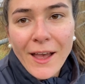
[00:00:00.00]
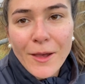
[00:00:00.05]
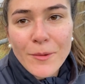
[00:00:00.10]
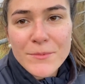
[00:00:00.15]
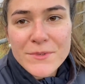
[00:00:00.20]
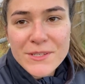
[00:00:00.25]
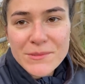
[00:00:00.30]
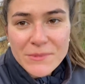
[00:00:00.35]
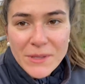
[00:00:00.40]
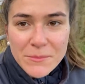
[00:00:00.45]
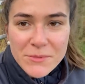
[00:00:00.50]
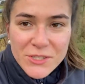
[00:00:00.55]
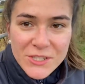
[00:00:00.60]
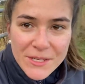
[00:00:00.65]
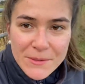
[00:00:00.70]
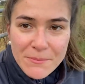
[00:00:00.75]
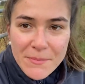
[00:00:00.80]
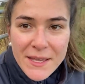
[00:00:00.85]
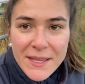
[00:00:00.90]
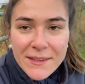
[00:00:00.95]
Sometimes
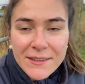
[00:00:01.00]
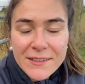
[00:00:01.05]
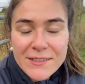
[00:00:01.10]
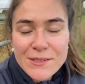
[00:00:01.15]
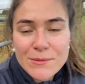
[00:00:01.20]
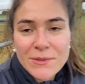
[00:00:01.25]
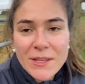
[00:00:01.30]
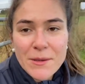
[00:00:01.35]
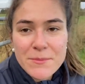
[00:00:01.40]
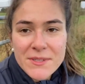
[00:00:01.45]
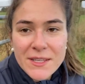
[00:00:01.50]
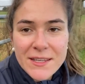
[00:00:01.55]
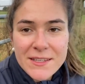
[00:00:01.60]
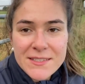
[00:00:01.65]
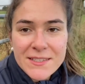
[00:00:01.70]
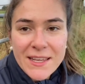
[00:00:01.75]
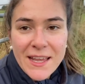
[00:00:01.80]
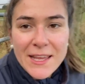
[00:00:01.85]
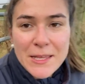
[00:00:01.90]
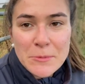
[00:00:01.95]
sheep mix, sometimes they
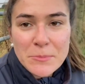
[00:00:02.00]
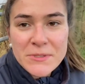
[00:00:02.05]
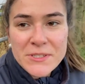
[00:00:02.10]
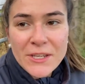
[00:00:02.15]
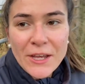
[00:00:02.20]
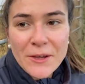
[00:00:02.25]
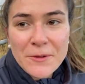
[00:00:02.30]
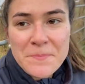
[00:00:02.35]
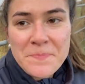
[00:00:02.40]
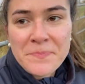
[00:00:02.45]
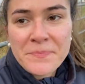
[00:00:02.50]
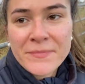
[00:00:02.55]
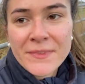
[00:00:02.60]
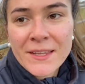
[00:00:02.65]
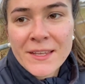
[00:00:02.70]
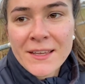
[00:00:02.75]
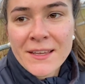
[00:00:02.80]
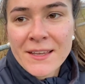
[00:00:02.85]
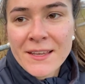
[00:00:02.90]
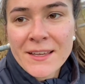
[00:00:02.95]
escape, so
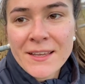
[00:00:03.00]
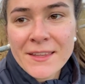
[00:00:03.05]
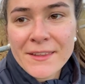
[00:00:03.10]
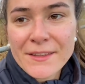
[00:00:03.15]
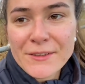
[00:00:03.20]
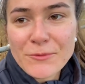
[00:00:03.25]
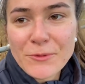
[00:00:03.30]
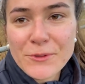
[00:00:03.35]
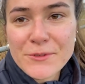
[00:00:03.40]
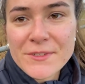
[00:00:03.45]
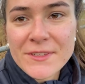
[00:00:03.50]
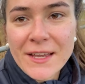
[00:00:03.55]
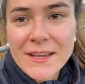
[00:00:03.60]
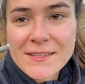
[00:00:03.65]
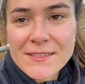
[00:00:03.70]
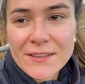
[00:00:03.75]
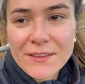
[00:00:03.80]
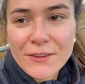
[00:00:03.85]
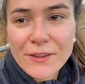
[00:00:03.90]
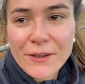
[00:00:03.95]
this one's
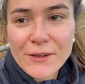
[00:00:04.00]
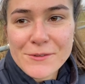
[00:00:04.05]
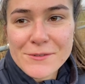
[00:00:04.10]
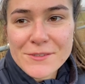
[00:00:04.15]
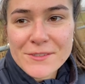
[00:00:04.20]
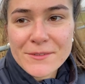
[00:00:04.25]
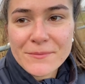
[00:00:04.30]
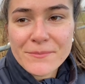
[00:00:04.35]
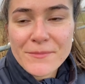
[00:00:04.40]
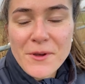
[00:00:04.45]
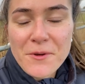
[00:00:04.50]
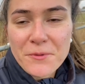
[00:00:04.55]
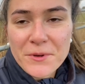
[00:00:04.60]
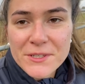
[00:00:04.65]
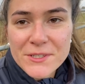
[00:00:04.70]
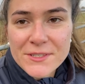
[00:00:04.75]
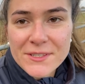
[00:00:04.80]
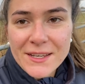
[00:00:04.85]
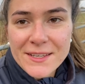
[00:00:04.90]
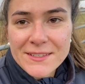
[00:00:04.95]
nice and closed,
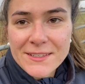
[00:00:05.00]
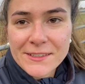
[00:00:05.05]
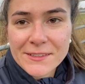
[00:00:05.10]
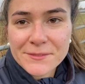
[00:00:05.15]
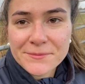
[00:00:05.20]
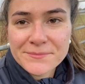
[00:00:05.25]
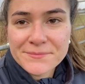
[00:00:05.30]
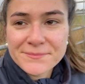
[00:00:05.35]
which is ideal.